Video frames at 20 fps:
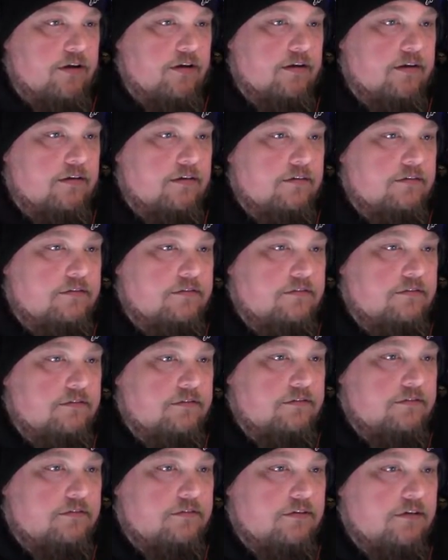No,
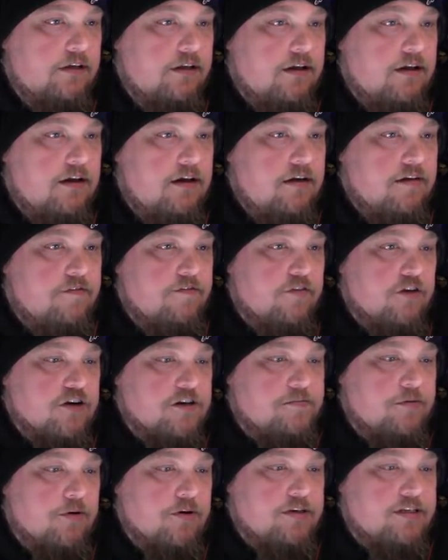please.
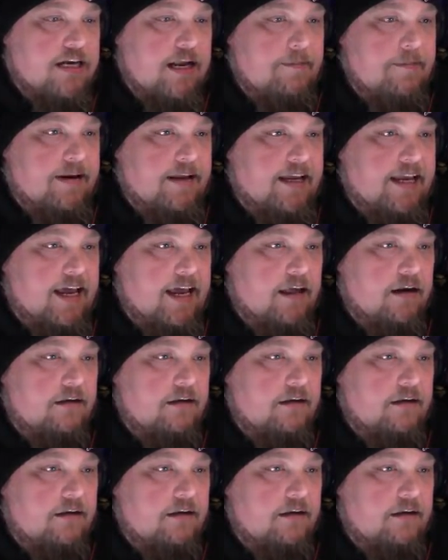First person I'm gonna get.